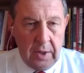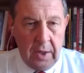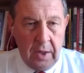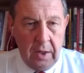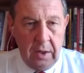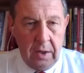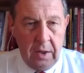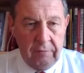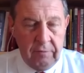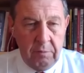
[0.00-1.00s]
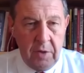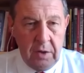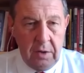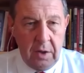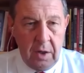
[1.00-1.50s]
I ever
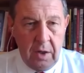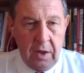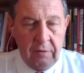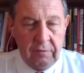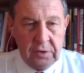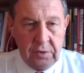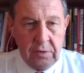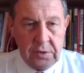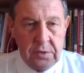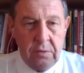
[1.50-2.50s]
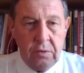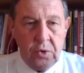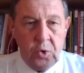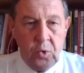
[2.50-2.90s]
met and I ever talked to